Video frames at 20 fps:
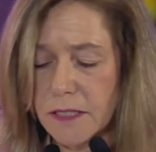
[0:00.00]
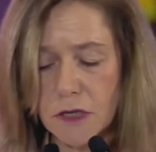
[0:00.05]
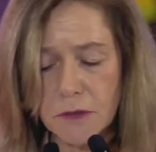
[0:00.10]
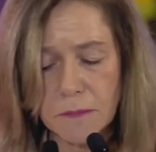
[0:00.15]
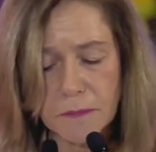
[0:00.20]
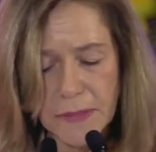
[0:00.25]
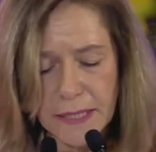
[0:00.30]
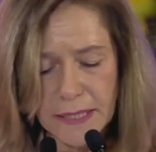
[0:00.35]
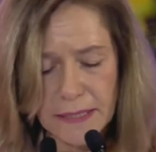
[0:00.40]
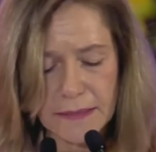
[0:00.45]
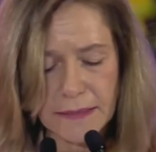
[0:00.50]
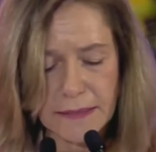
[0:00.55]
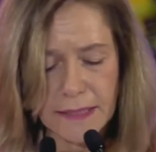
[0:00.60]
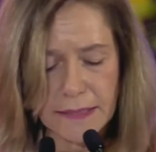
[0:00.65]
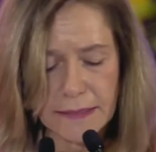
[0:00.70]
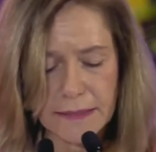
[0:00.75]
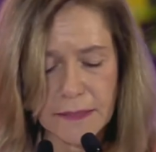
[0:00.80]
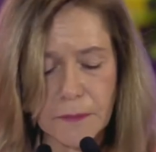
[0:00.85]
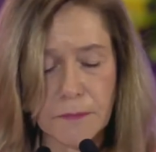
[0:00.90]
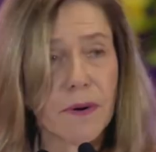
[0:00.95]
not mean
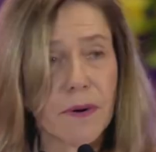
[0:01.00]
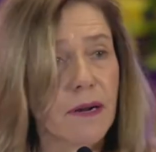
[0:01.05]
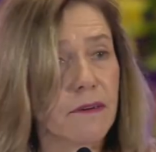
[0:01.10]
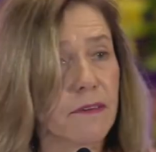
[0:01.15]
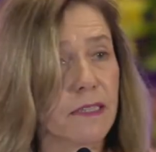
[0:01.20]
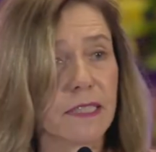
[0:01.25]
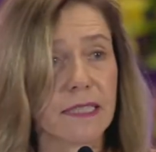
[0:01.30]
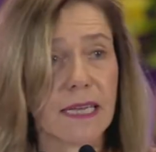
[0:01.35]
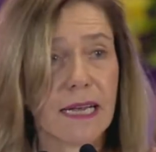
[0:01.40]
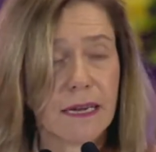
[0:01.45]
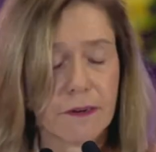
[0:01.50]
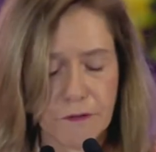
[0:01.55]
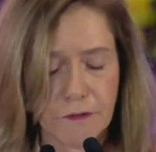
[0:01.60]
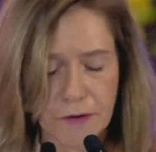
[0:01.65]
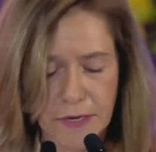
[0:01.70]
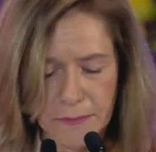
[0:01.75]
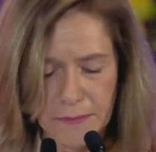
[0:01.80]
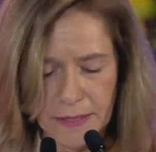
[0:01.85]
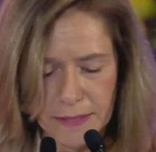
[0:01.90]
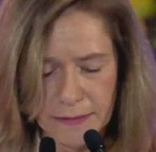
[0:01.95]
that the Paris
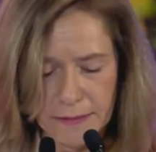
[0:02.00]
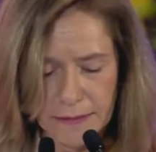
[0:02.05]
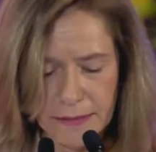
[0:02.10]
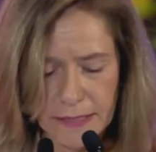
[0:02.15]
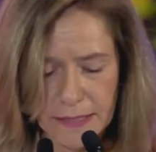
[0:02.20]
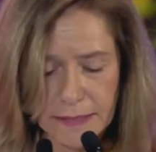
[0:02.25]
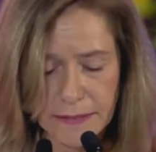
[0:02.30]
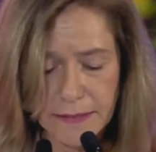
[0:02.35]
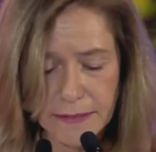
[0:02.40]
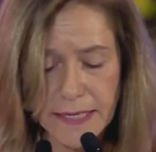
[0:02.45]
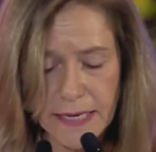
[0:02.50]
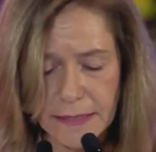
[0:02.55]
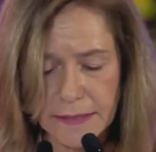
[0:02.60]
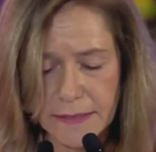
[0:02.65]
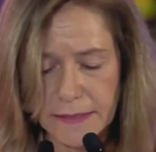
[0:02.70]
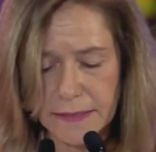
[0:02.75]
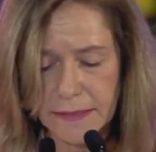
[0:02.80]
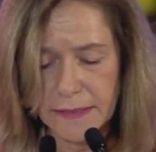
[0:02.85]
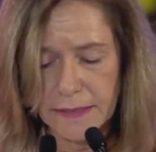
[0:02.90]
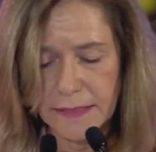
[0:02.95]
Agreement is
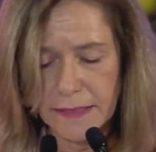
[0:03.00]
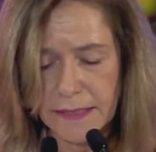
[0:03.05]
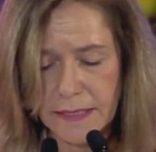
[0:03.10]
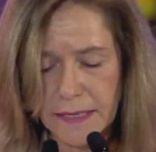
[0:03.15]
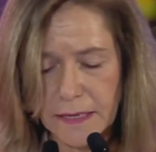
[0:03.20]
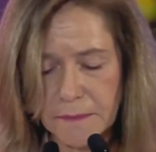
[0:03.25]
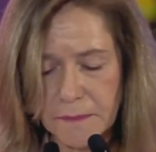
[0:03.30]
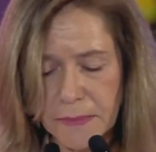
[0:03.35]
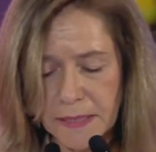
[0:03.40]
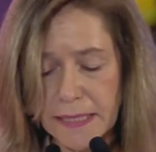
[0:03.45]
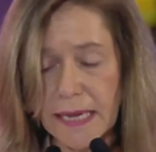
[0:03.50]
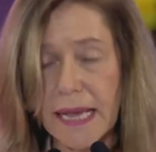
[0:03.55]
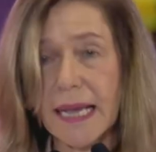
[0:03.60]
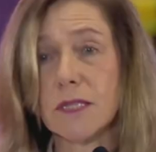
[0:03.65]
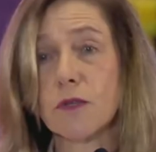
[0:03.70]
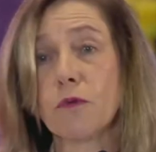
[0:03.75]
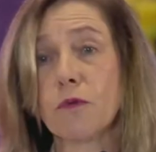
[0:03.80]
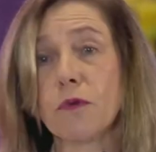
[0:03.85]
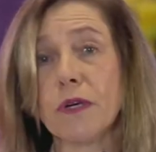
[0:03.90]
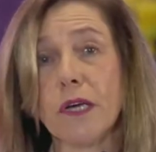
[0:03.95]
dead, but
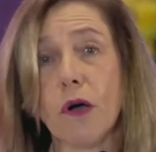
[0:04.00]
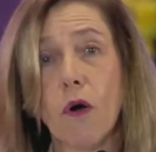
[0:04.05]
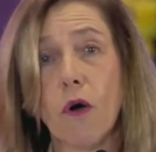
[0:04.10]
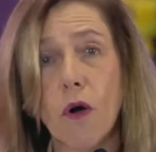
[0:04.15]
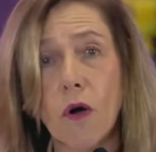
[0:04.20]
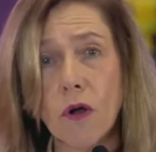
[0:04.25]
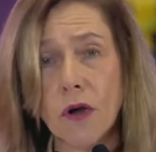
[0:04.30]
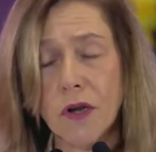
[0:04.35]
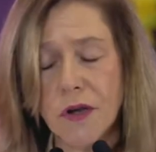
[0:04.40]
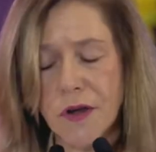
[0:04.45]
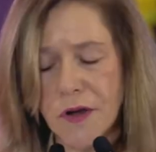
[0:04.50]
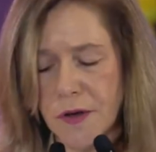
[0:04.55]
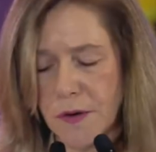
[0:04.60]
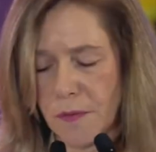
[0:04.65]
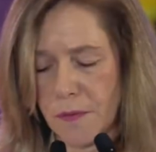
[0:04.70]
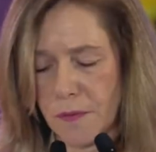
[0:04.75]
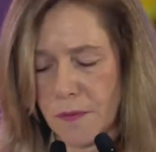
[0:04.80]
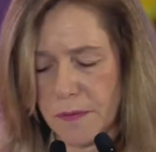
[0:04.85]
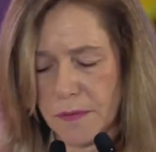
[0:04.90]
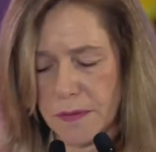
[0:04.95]
as we all
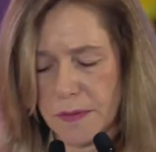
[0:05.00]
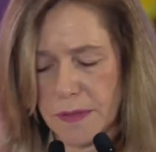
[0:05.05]
know,